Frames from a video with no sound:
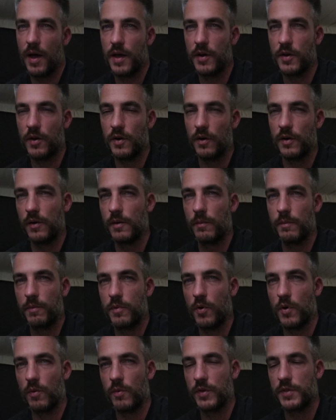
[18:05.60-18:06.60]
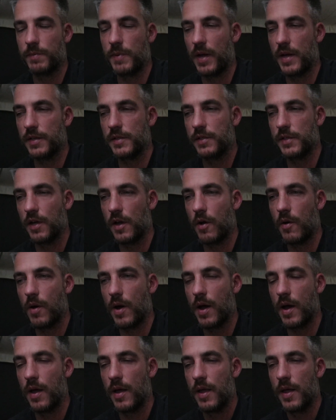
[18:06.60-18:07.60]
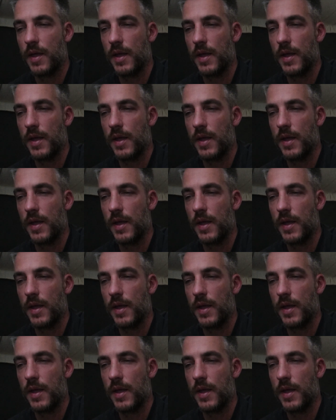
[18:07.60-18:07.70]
on her poor response. So